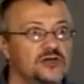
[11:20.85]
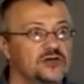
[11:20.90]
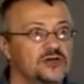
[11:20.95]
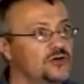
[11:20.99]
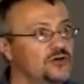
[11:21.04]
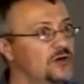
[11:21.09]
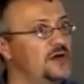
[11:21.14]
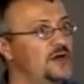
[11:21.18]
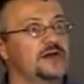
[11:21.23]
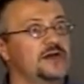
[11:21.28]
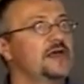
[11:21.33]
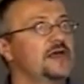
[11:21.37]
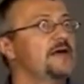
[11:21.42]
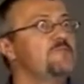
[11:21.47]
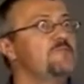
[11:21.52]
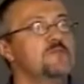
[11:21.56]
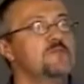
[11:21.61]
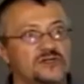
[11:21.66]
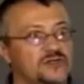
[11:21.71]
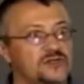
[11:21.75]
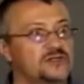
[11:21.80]
You're not going to get
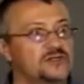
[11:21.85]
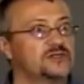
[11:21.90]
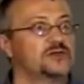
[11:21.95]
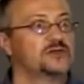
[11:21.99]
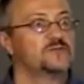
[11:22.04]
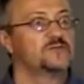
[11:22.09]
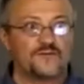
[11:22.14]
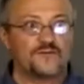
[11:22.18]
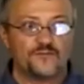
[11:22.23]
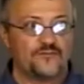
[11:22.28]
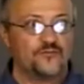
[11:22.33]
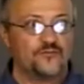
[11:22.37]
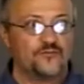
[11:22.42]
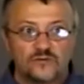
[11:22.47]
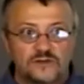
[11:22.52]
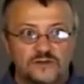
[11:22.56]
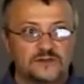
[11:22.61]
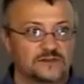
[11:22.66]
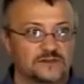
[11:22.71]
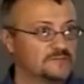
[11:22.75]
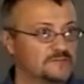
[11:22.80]
much in terms of
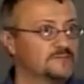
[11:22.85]
fruits,